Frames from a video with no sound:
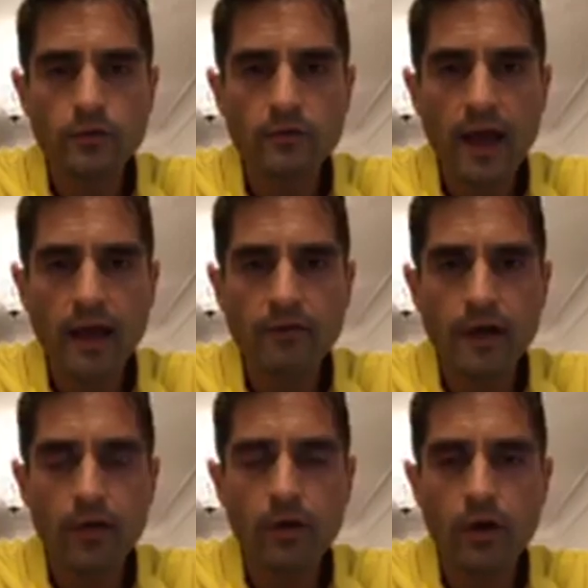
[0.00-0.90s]
of have an
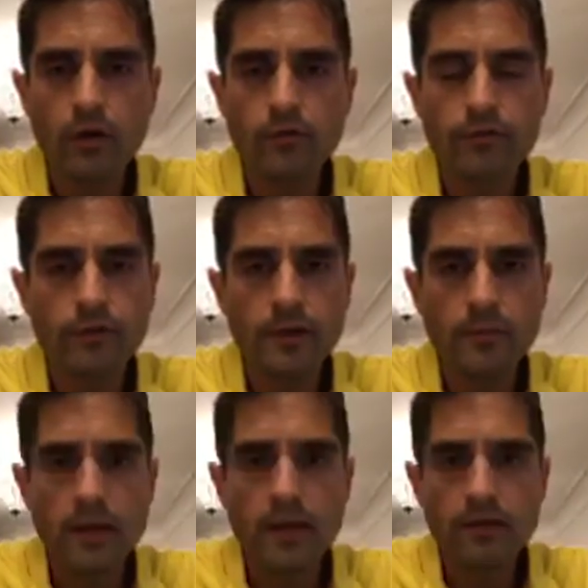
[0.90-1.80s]
alcohol-free
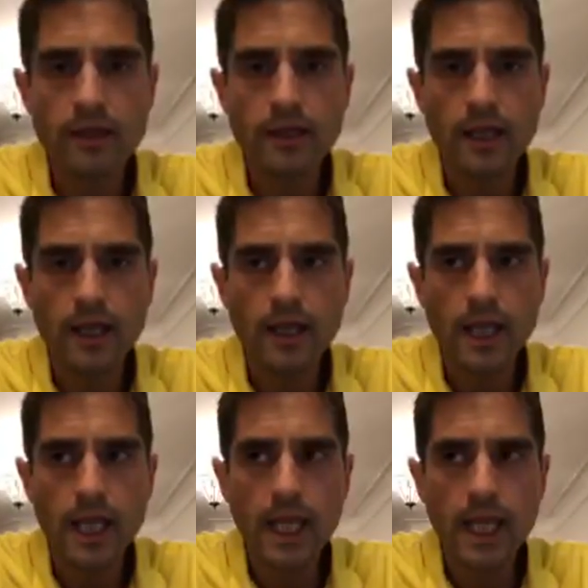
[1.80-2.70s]
beer thinking
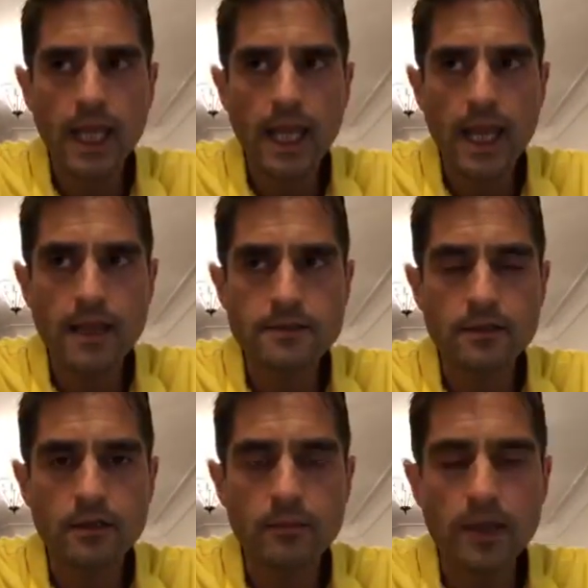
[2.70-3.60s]
it's
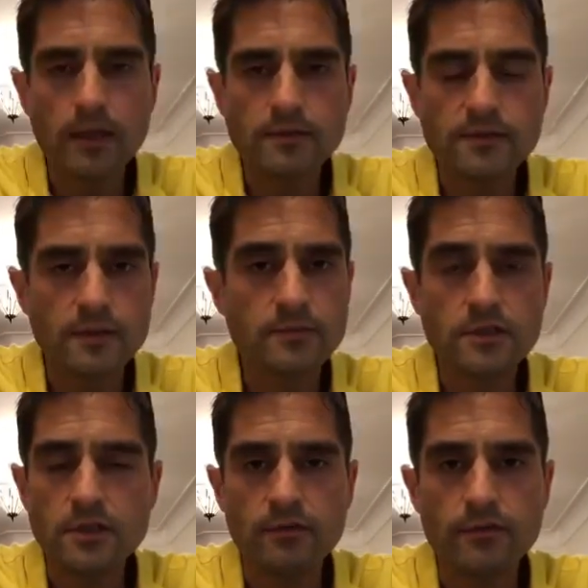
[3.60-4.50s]
going to be a
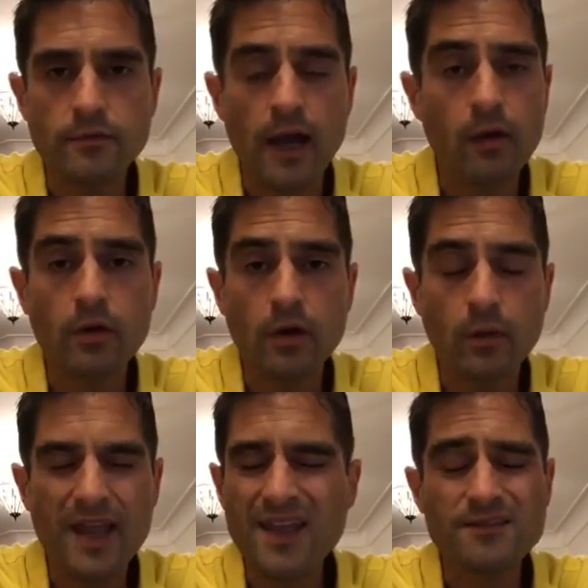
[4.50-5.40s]
substitute for
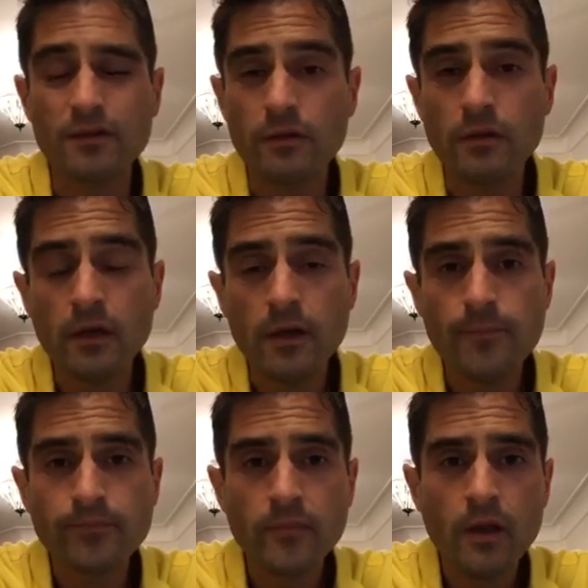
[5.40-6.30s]
alcohol, it isn't.
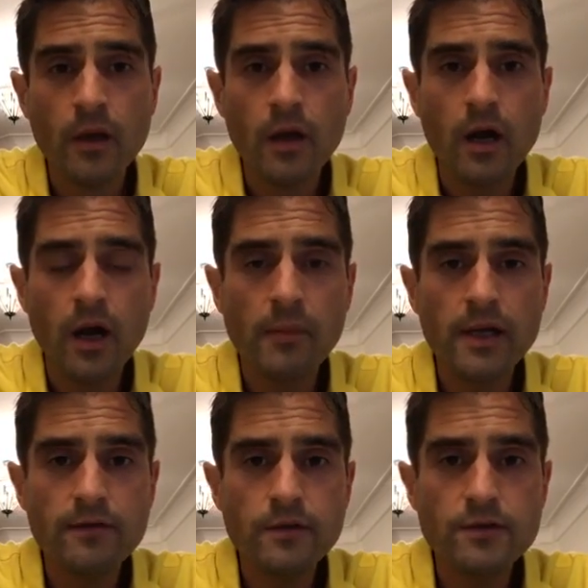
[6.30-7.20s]

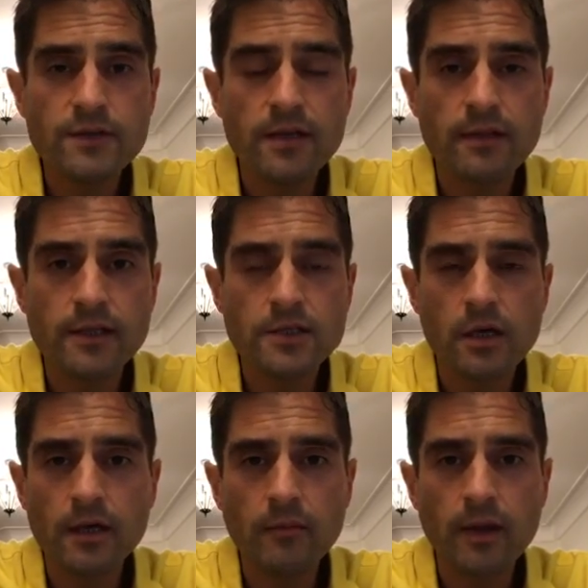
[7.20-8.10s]
And if you sit there
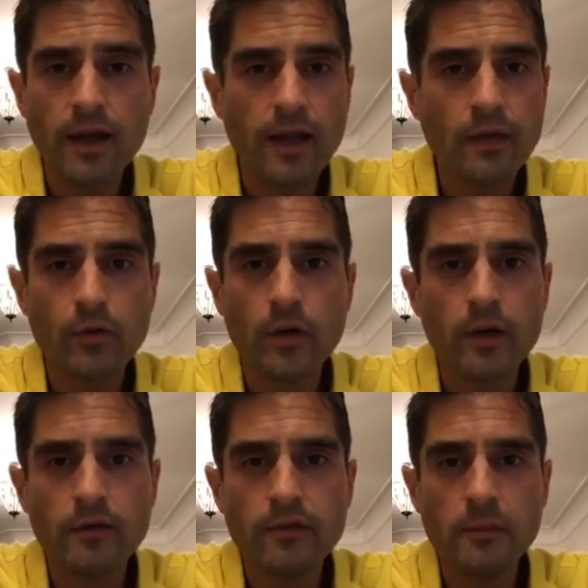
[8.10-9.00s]
chugging back 8 or
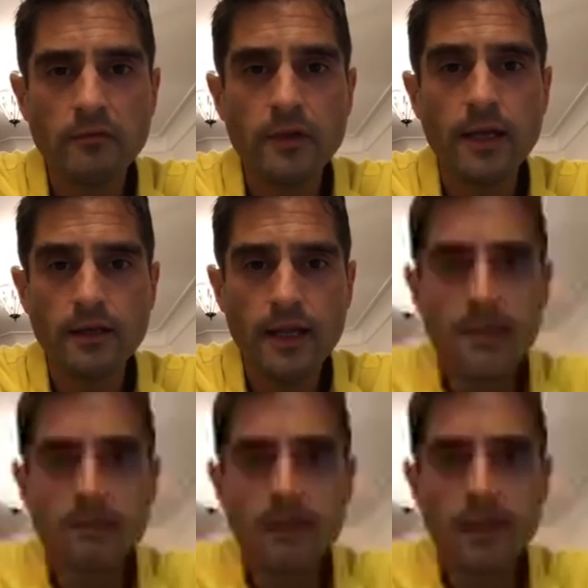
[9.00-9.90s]
9 of them in an
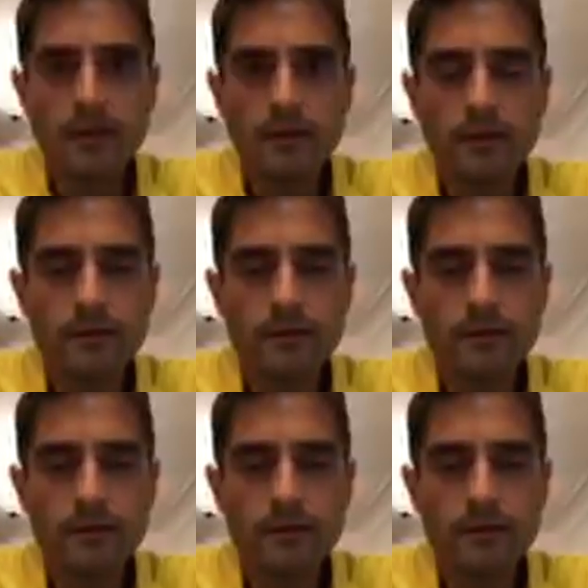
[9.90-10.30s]
evening,